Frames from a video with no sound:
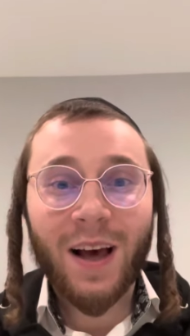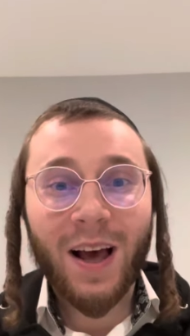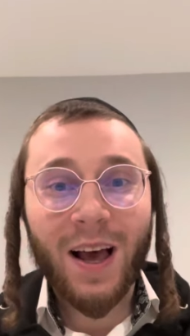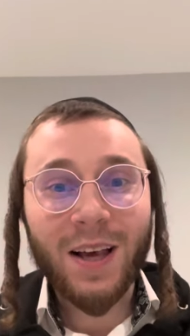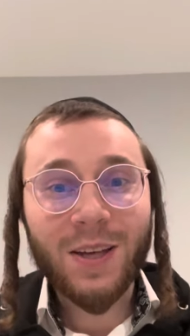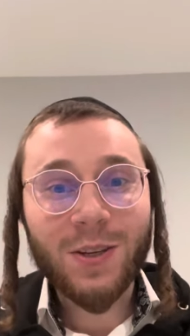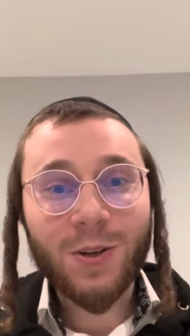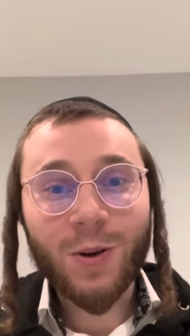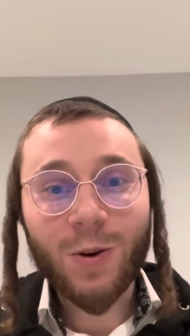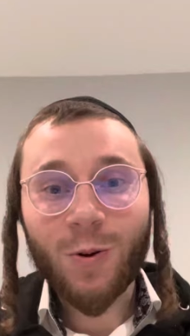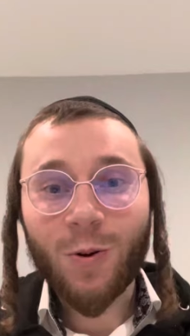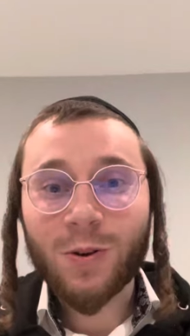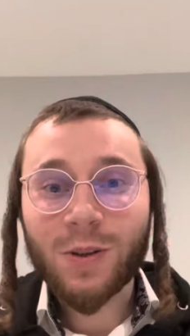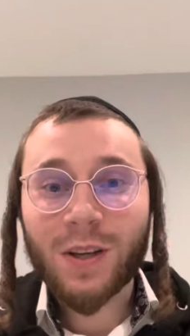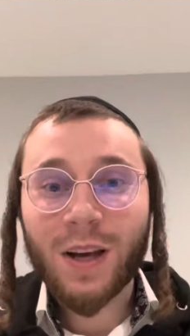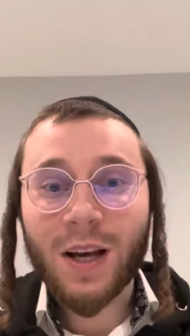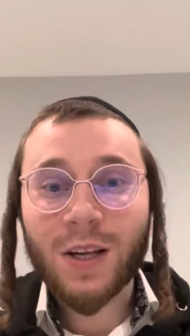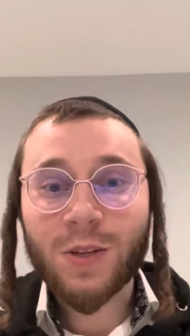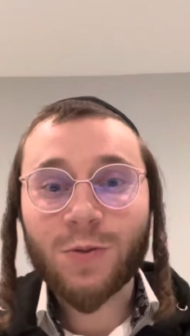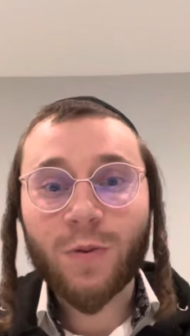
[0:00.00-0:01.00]
As you know,
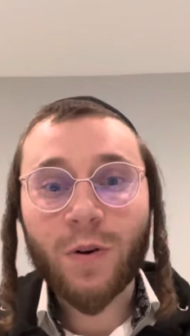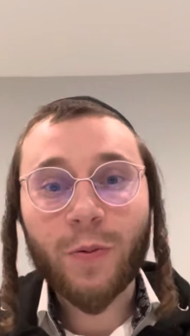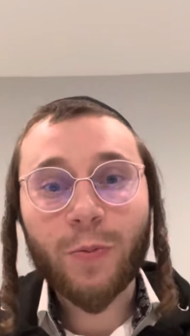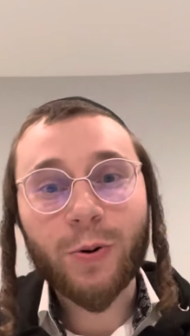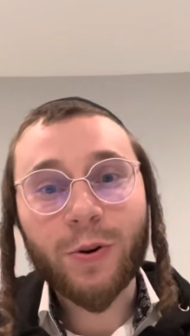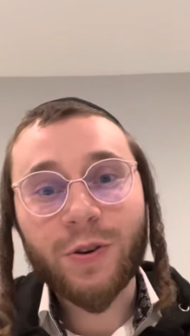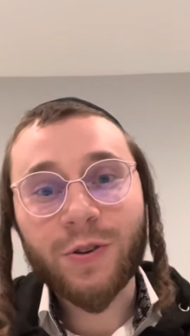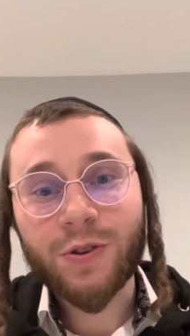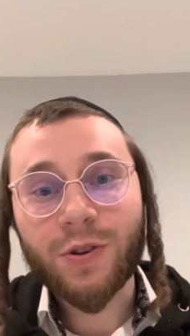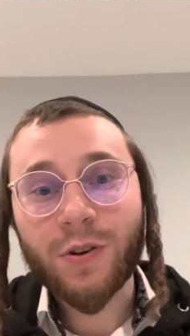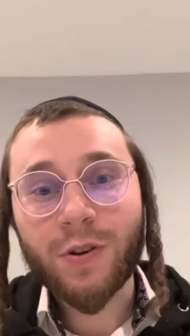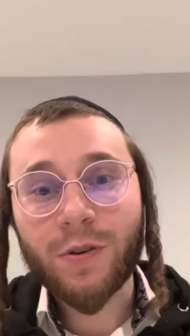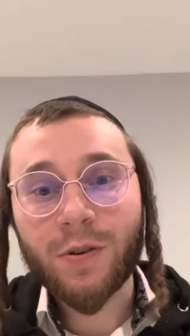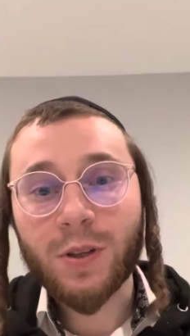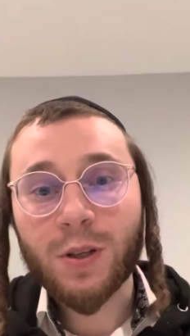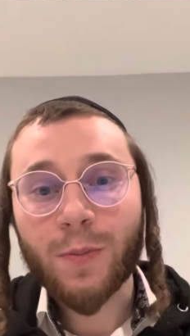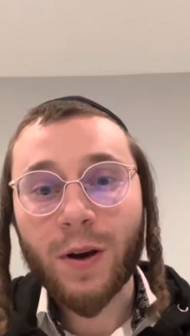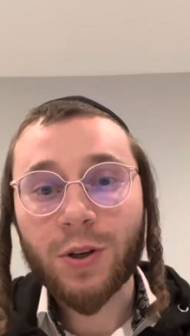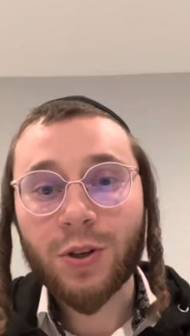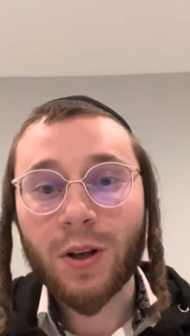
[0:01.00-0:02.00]
Skyscraper Insurance
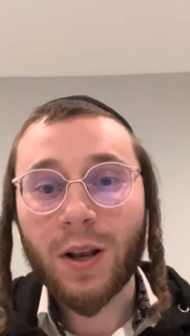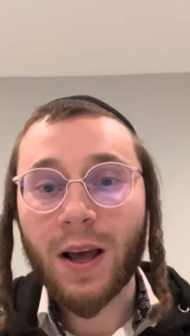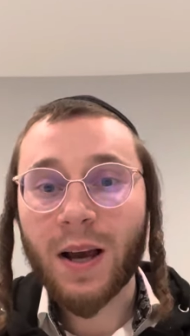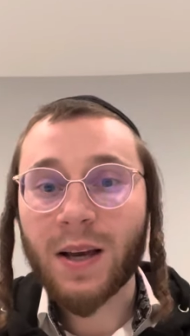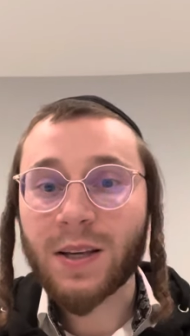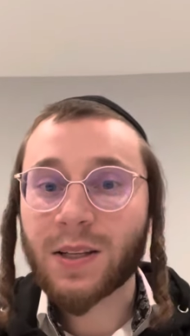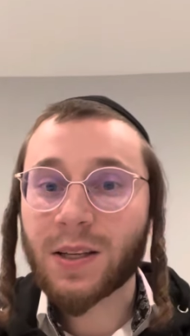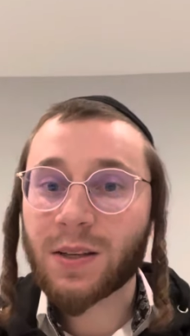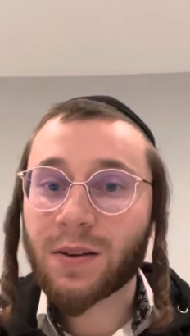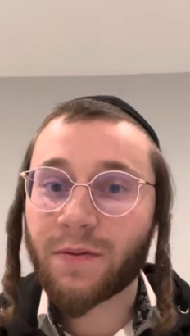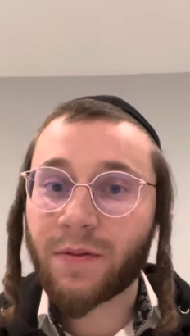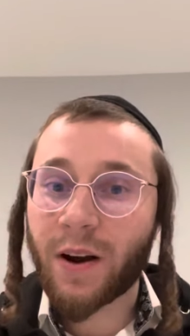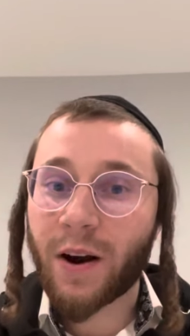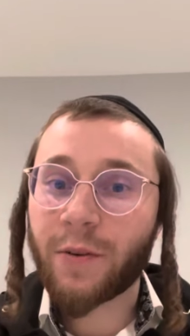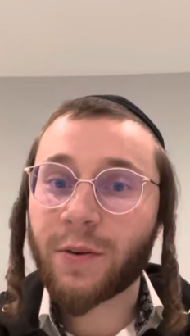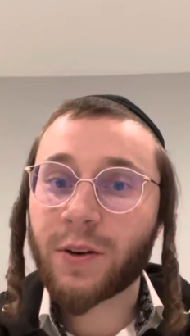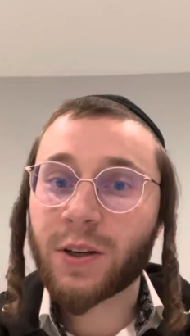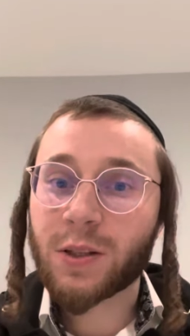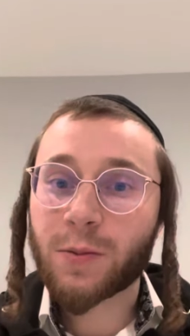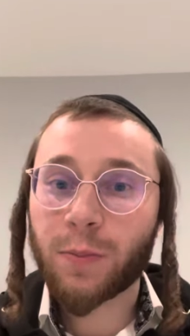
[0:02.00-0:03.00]
specializes in
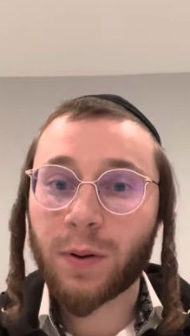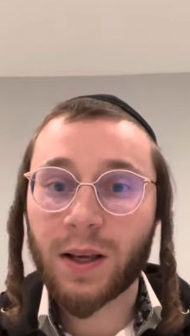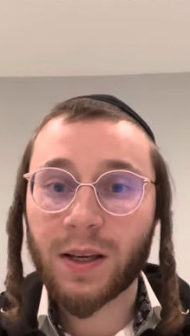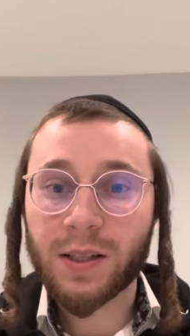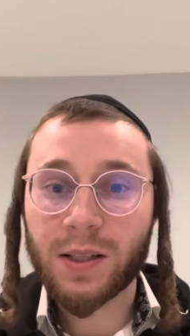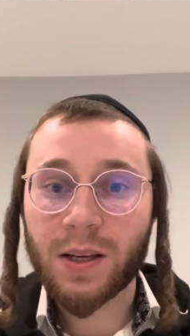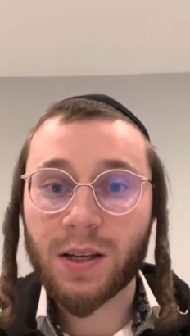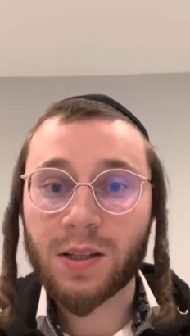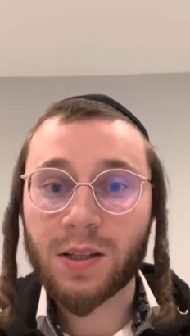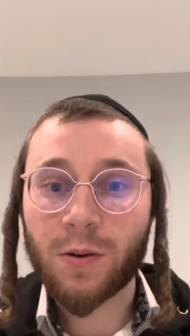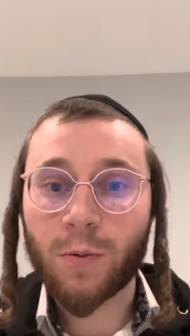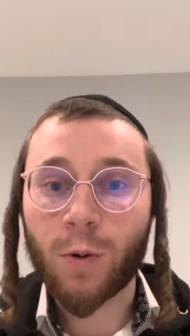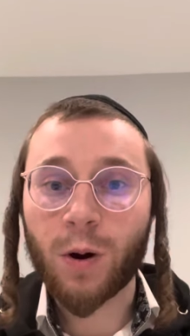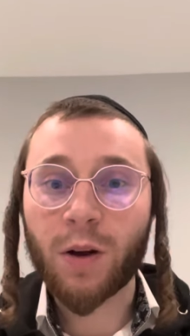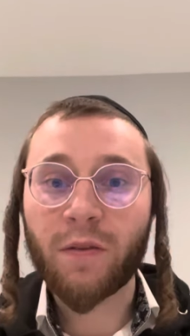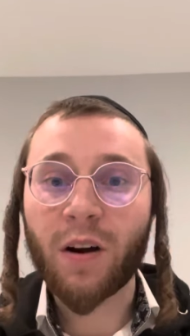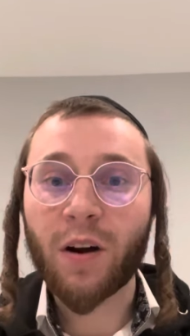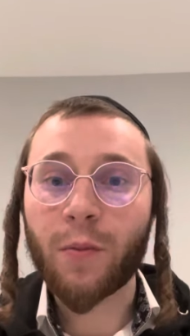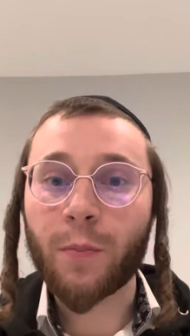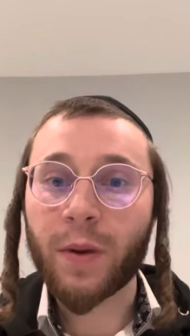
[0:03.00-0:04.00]
various places, and one
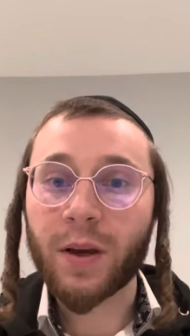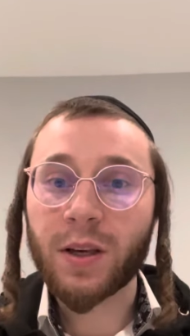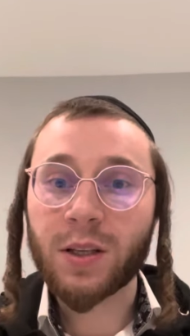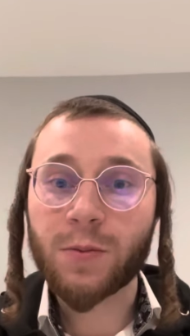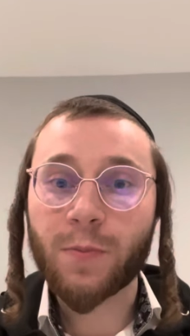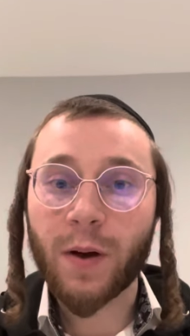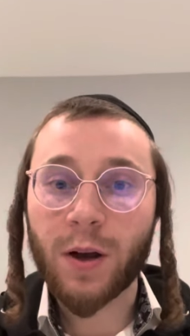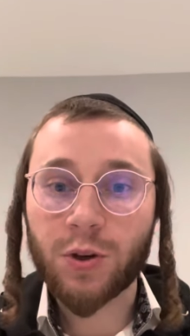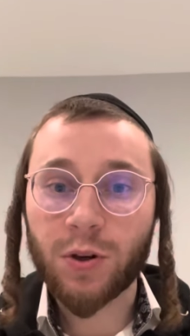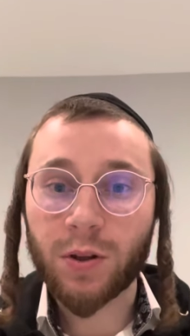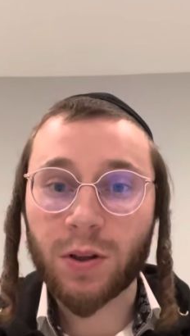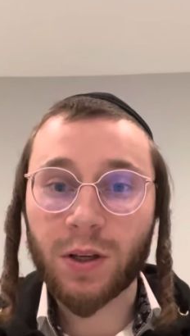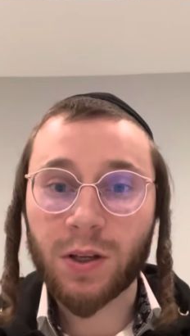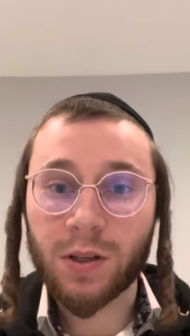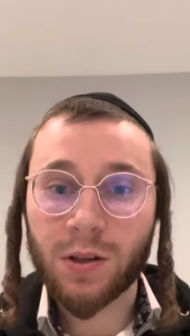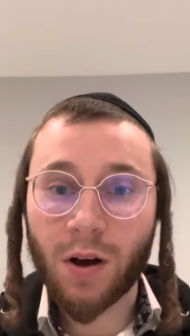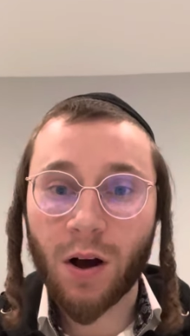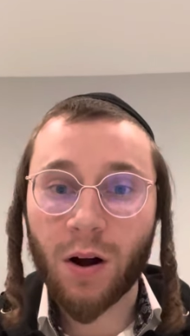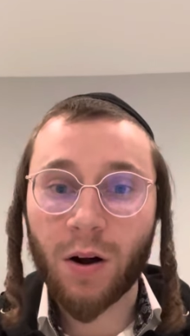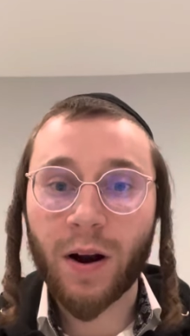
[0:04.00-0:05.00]
of our main specialties
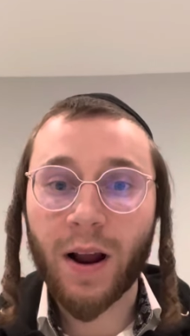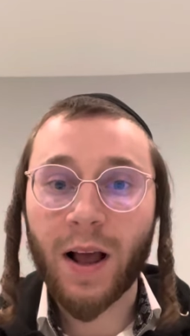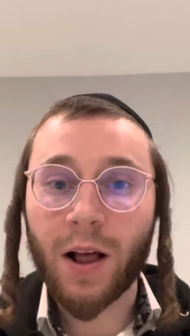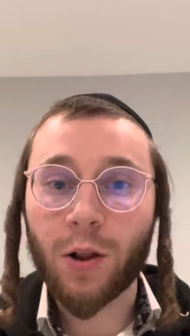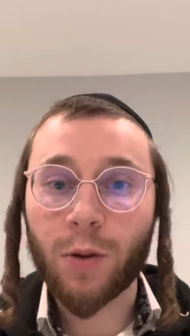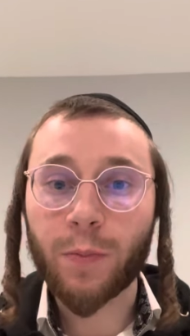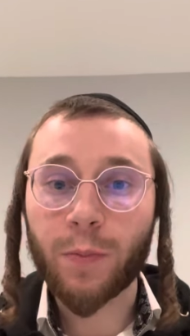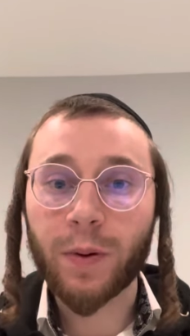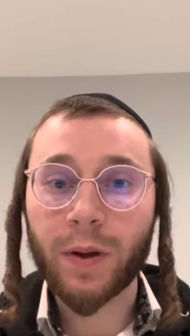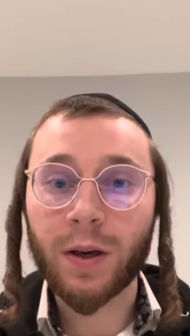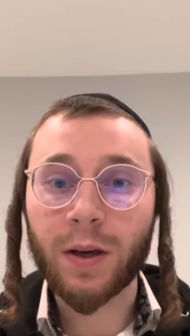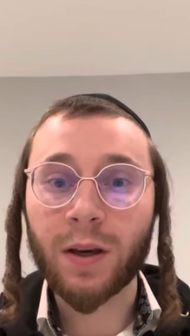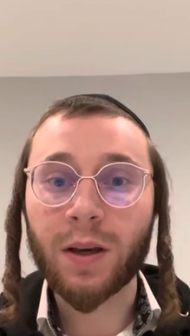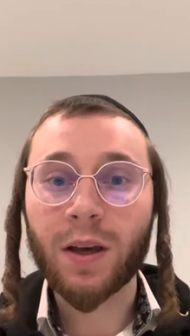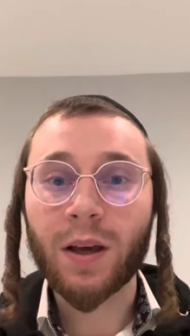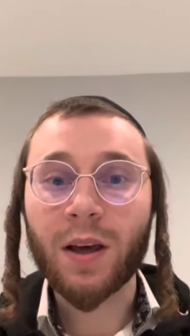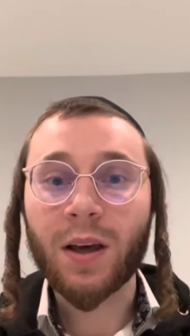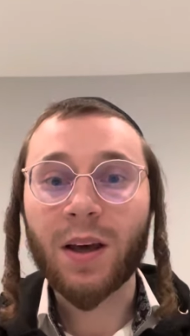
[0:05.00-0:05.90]
are helping